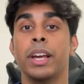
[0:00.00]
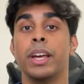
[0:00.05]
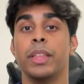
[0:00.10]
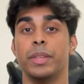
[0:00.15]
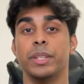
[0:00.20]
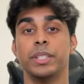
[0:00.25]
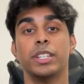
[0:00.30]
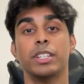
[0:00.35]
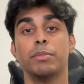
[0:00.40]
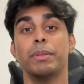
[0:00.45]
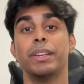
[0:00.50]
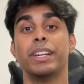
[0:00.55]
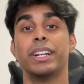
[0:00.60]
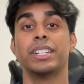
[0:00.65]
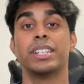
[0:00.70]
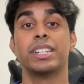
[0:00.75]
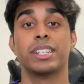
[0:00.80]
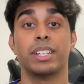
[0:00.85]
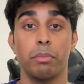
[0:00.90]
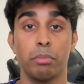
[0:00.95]
This is
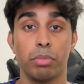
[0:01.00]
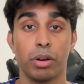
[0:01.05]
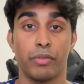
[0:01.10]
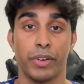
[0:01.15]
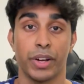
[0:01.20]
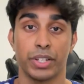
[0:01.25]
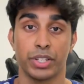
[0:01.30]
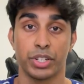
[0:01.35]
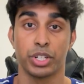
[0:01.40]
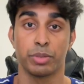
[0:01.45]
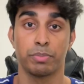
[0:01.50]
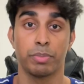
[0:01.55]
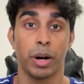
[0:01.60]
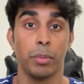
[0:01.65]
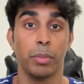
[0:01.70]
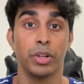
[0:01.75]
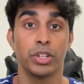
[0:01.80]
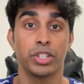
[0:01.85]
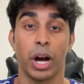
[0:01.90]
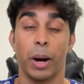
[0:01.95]
because some professors publish